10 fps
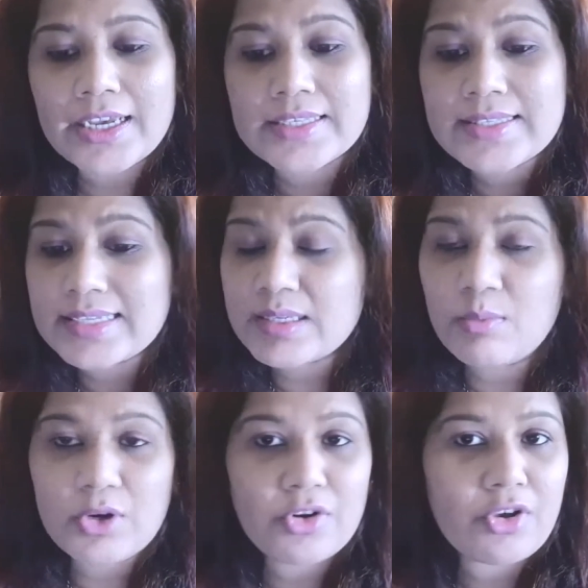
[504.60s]
is there
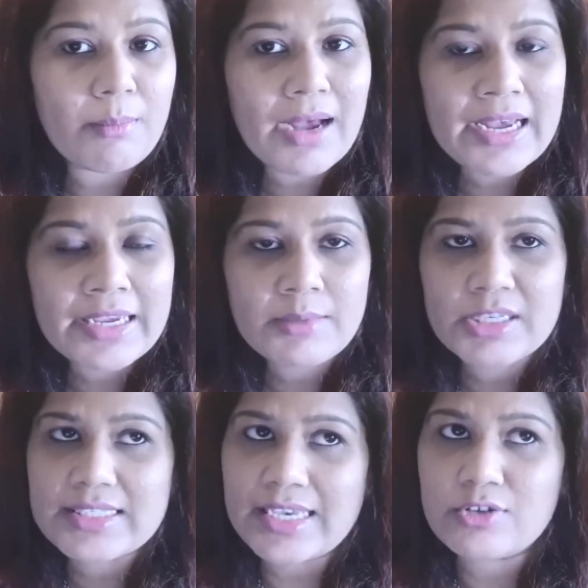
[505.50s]
someone on your mind,
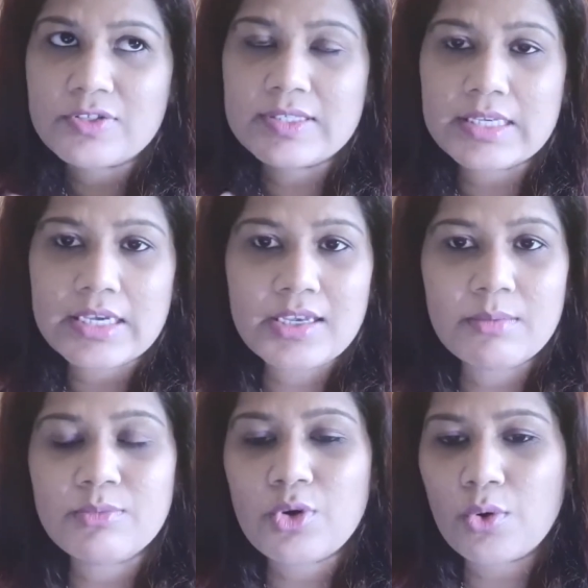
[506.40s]
because I could see
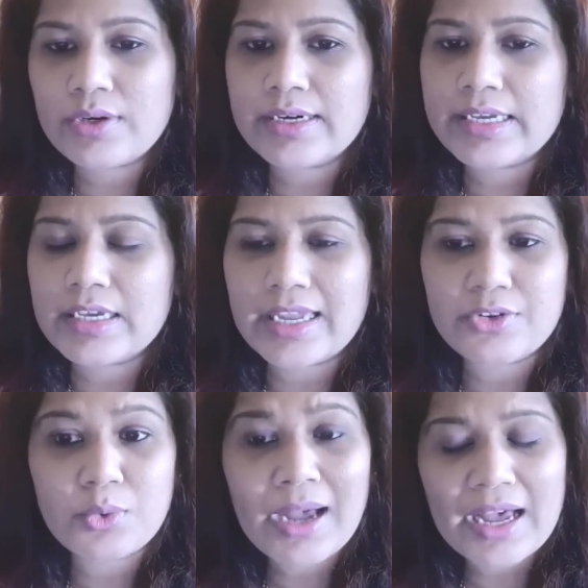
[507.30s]
him totally,
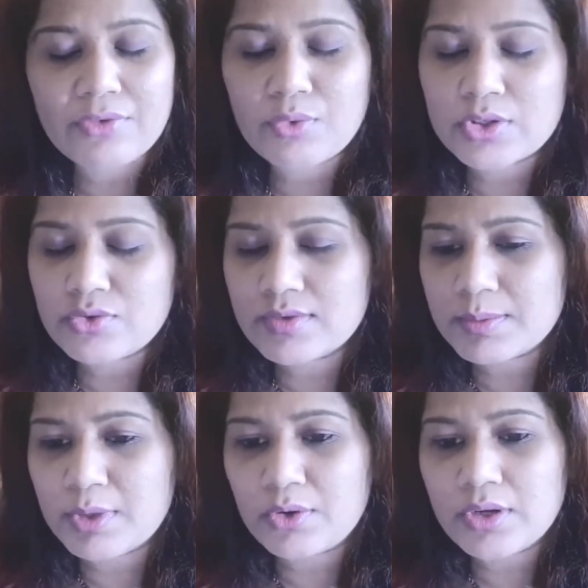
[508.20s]
and you have questions
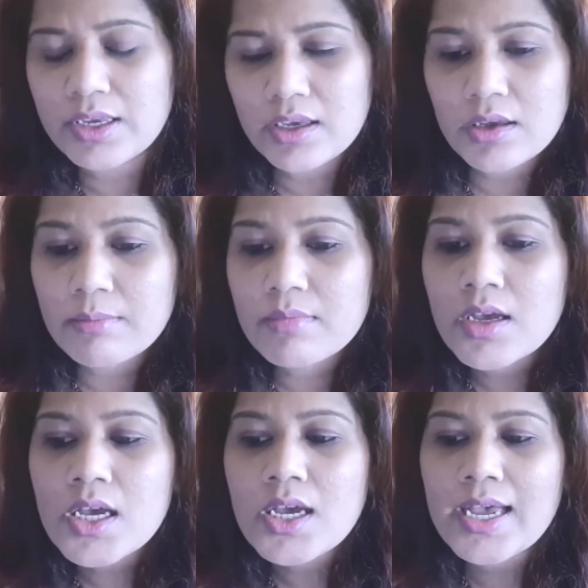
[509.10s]
about him.
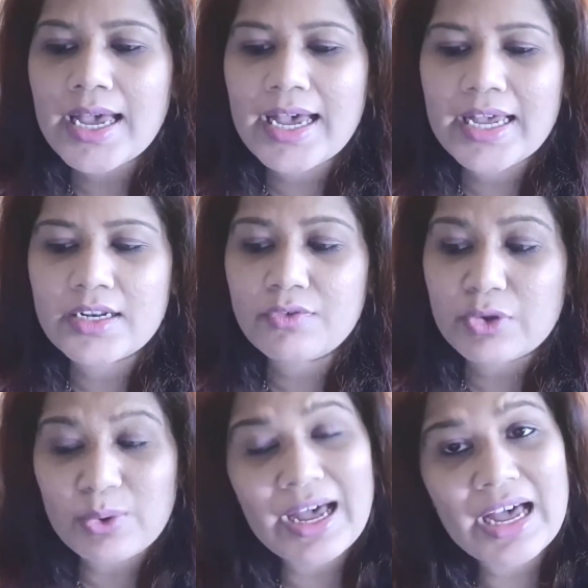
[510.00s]
And if
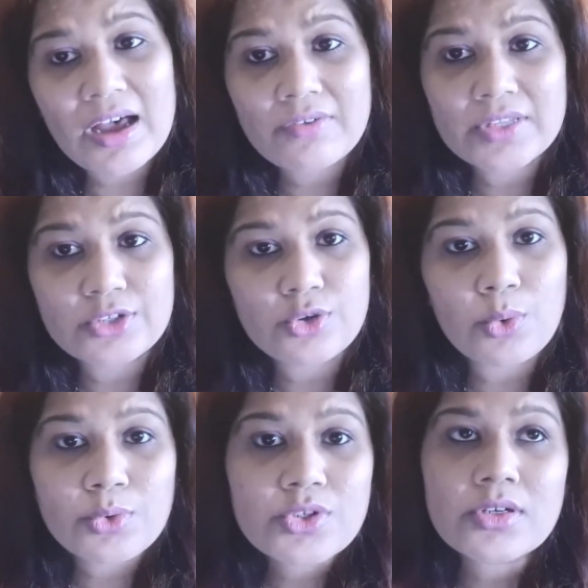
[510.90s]
you have, then
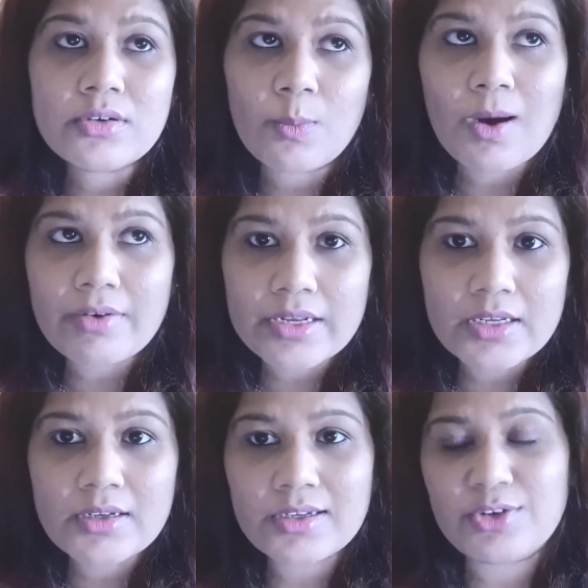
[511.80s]
don't
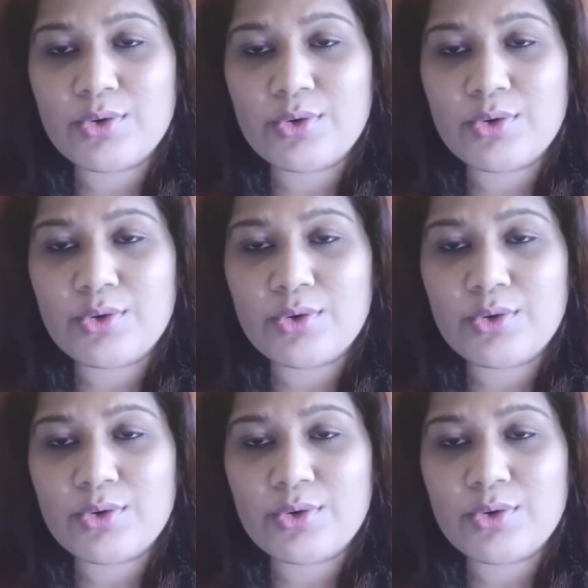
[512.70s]
worry,